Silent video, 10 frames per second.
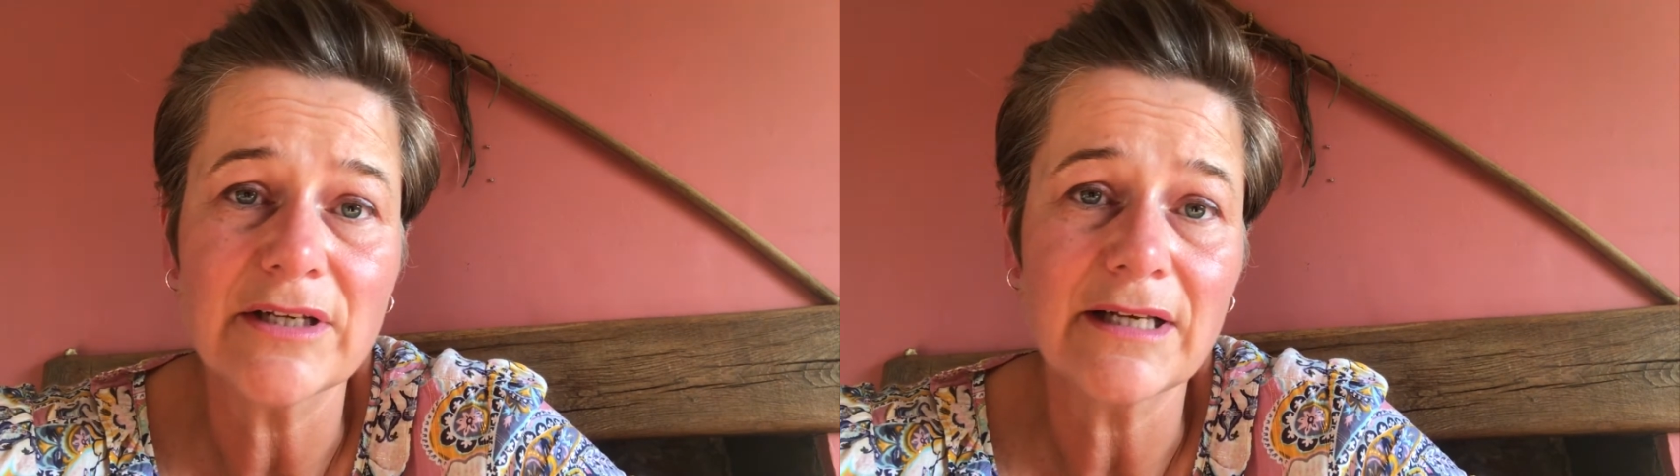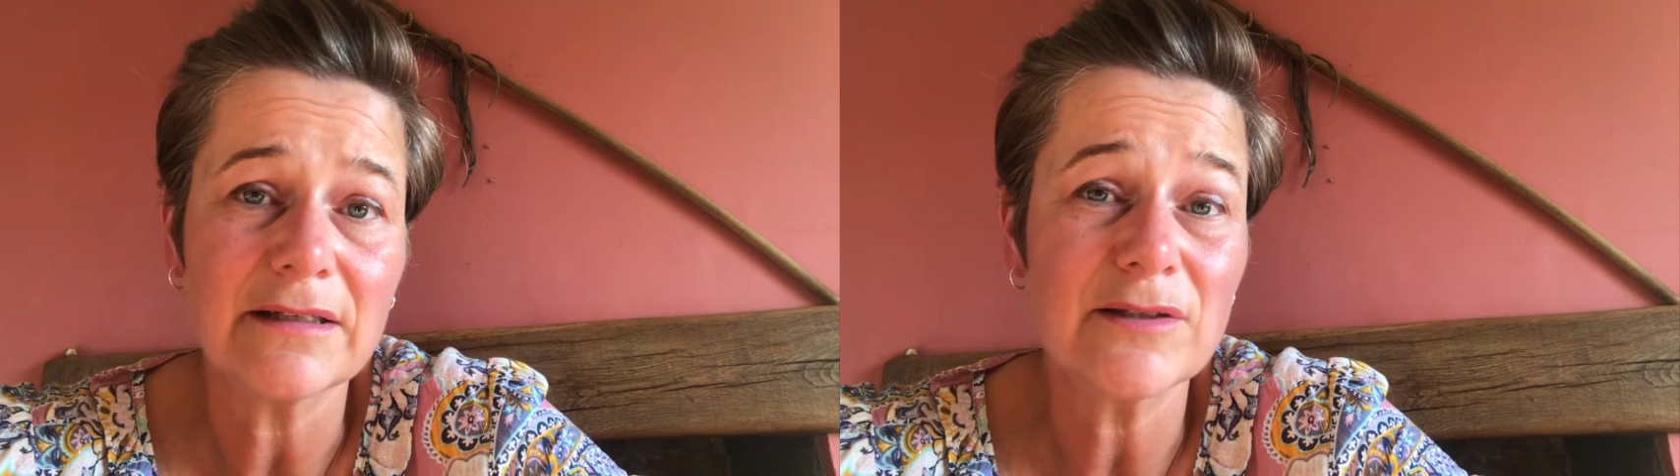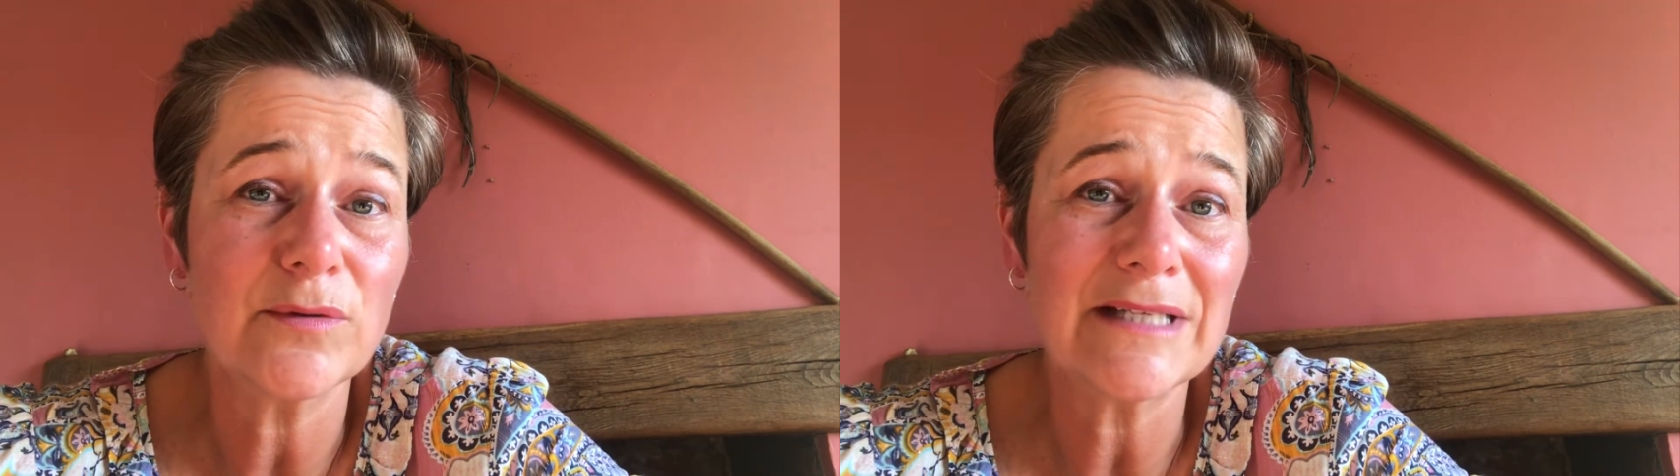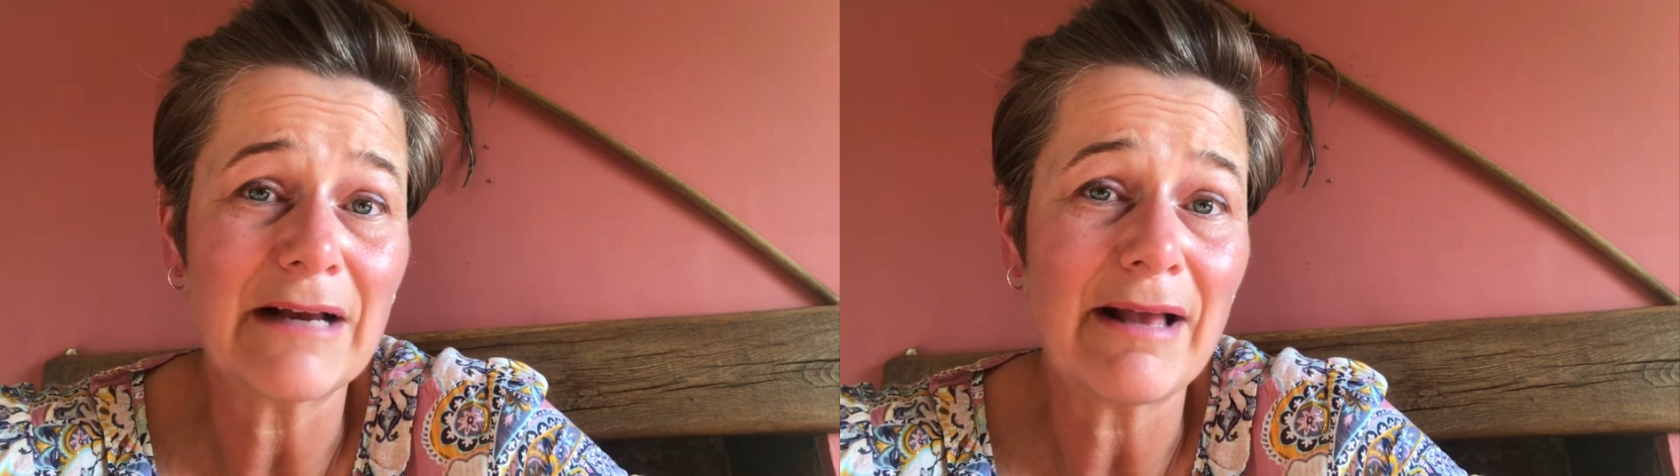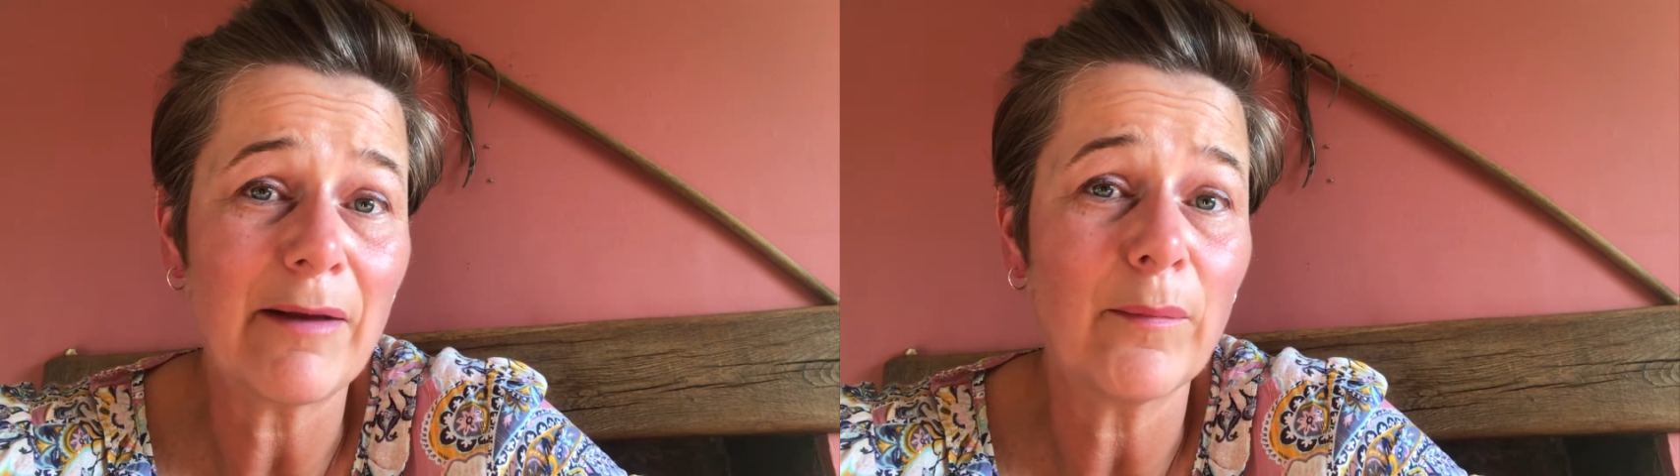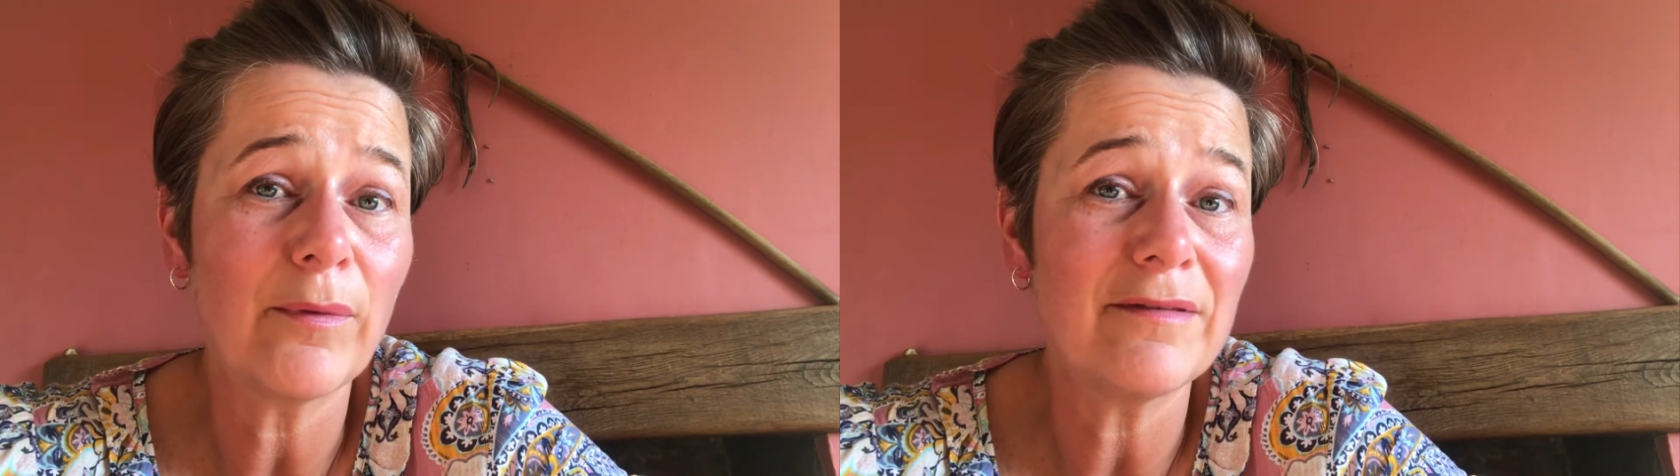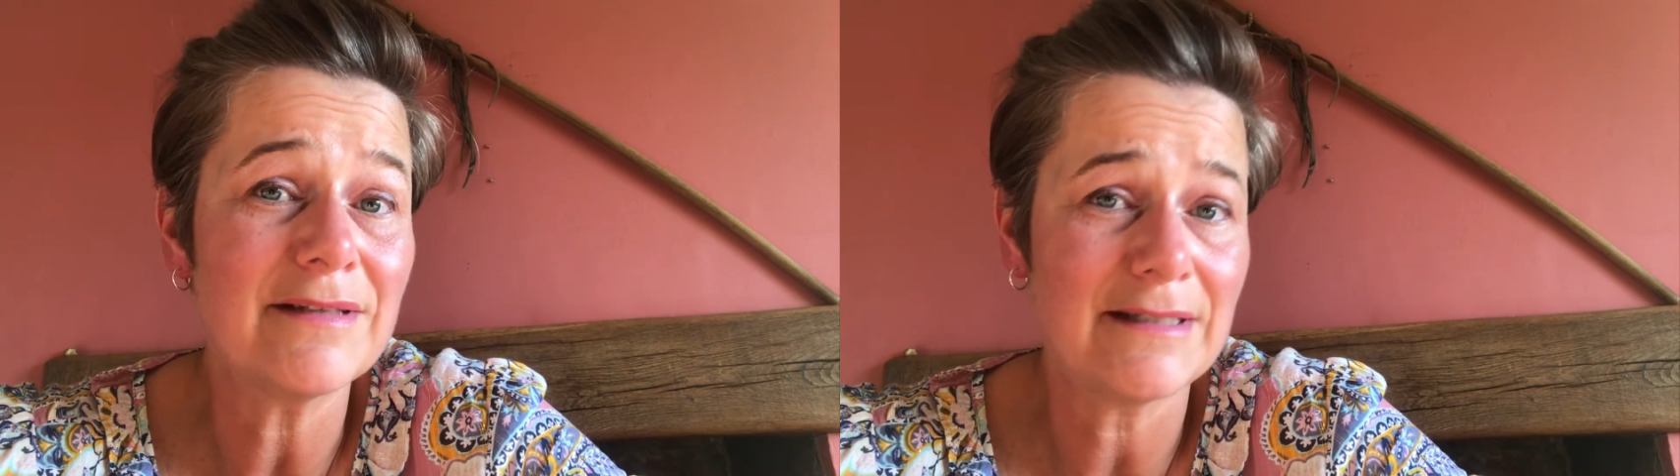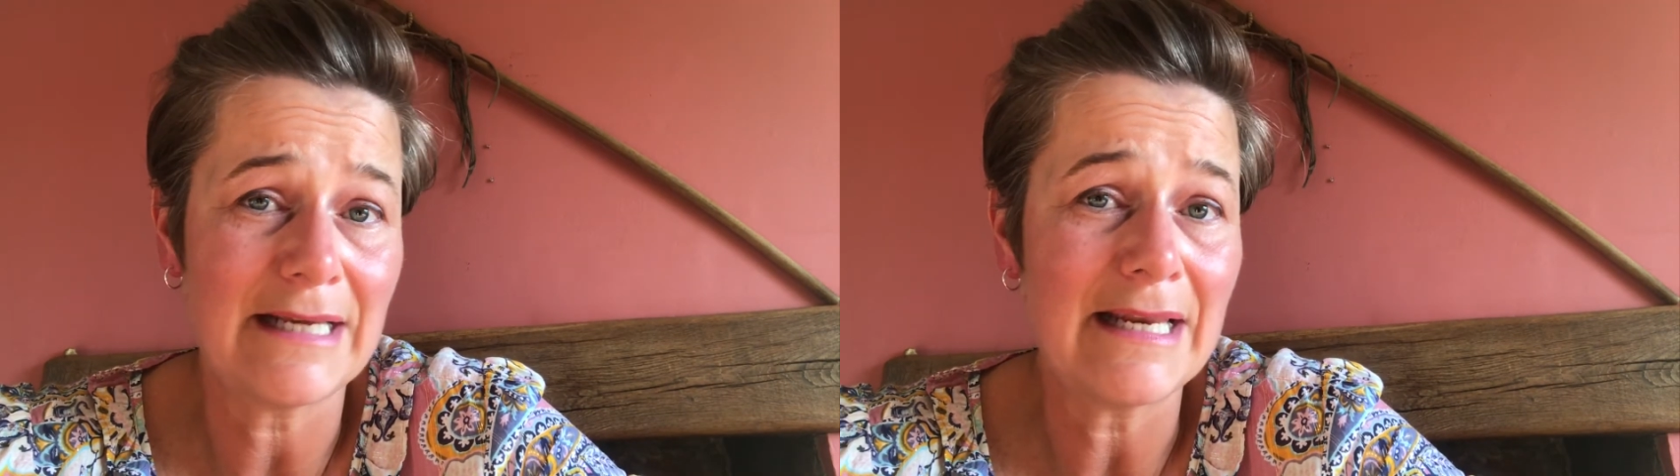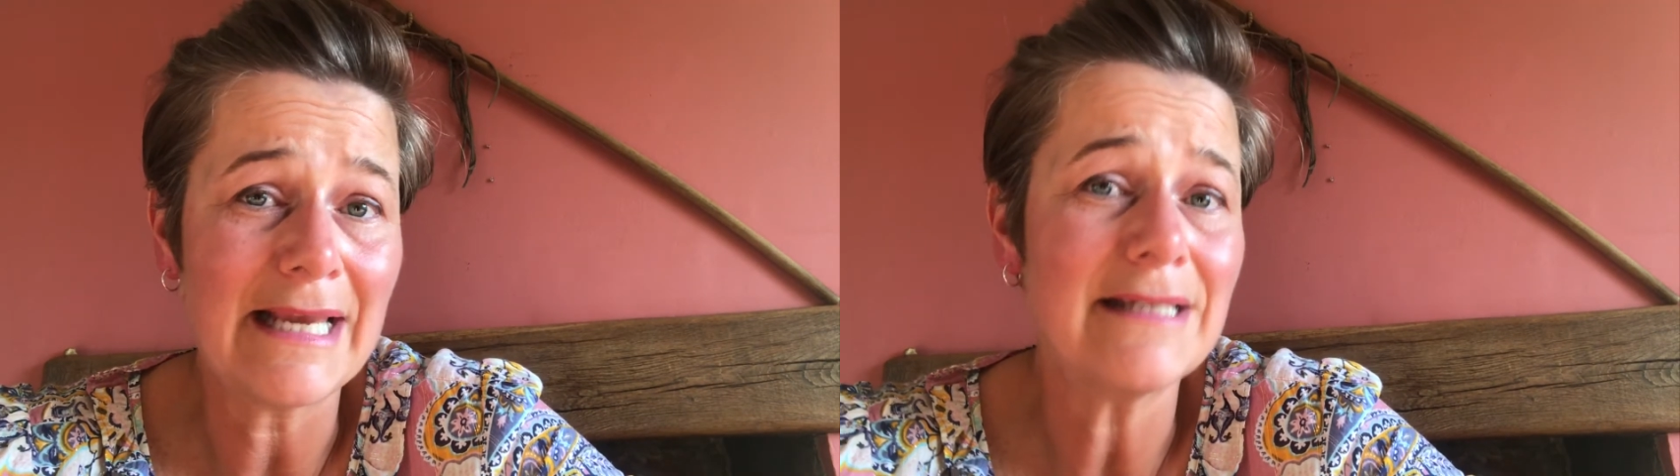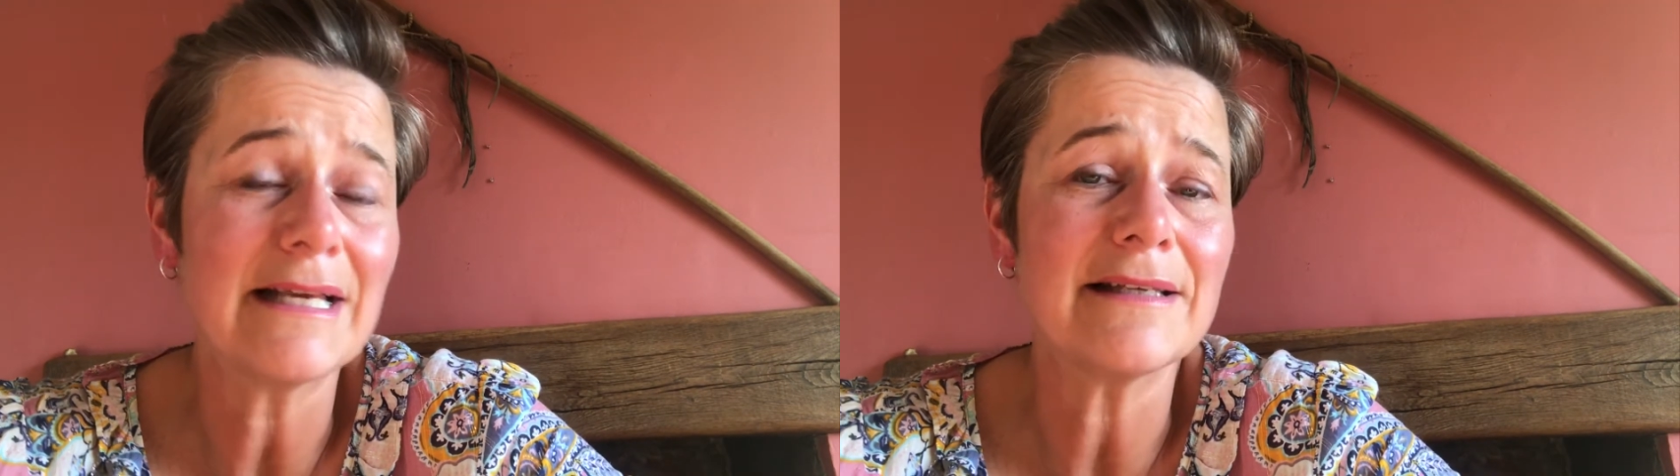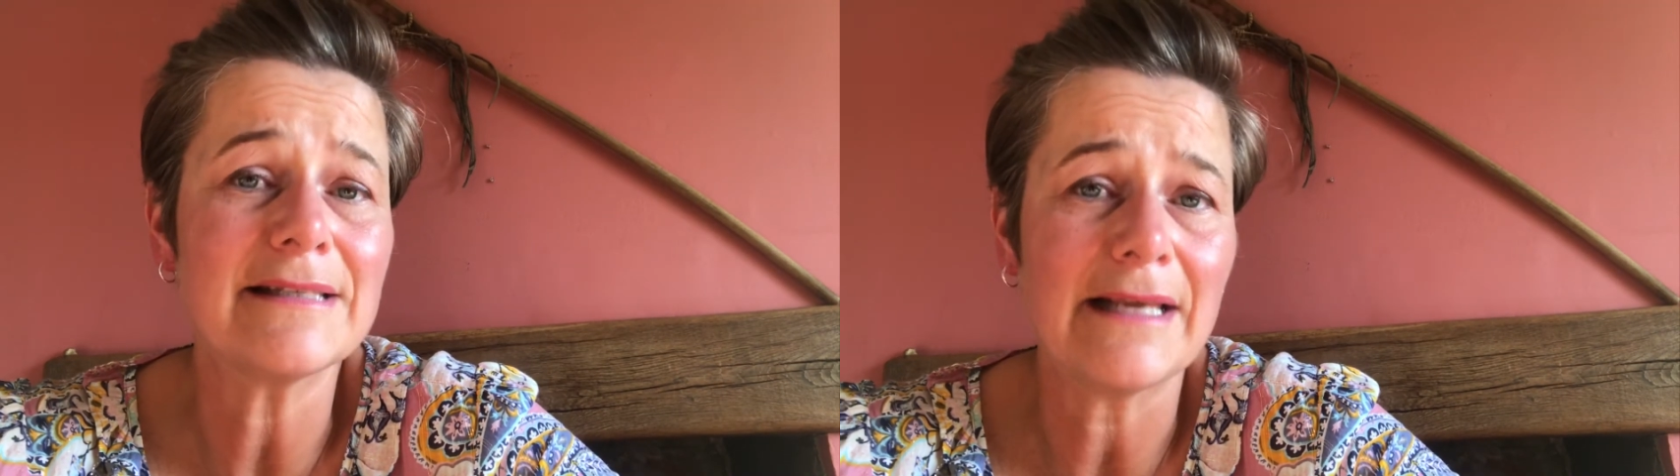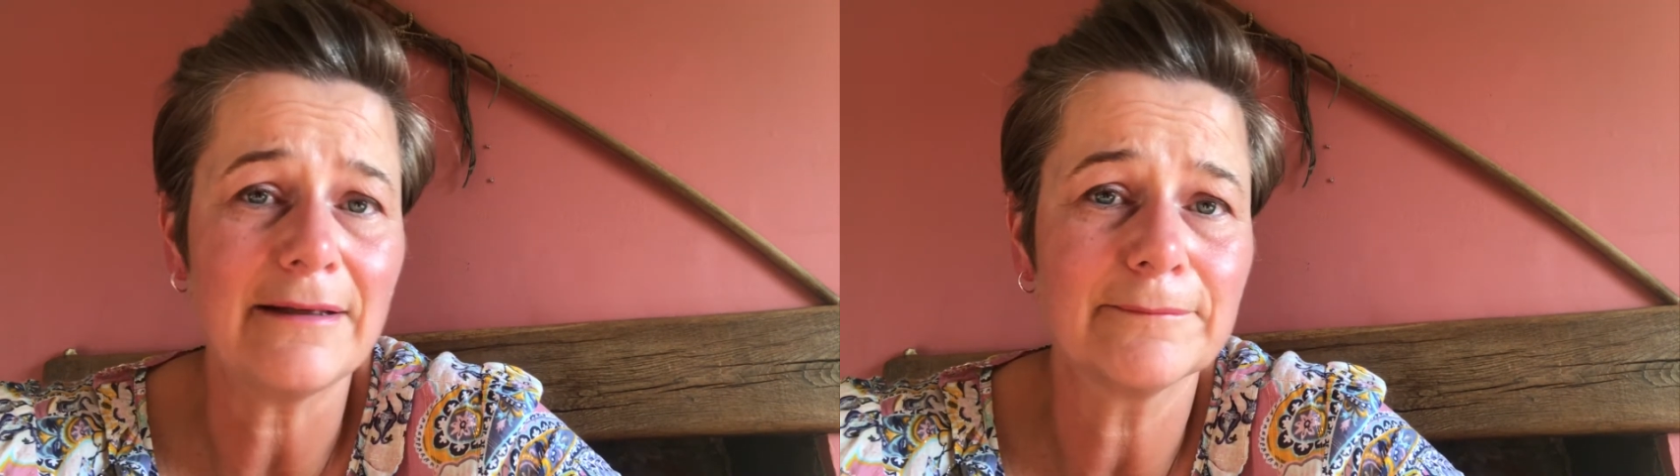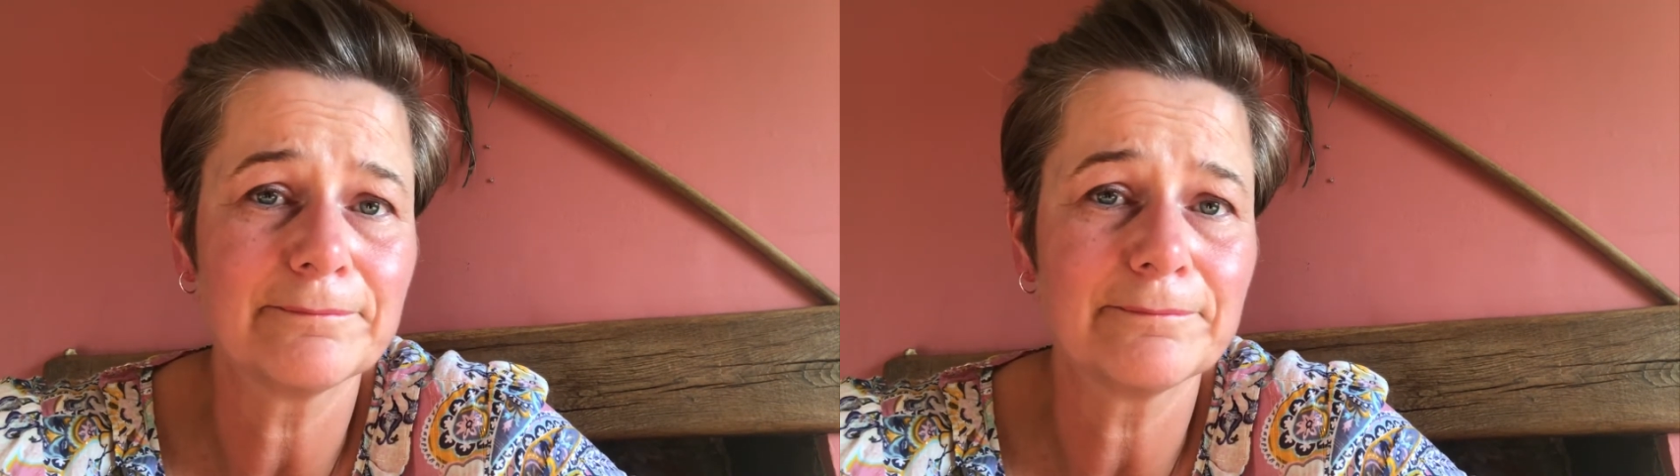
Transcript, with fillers: and sort out help with DNA testing.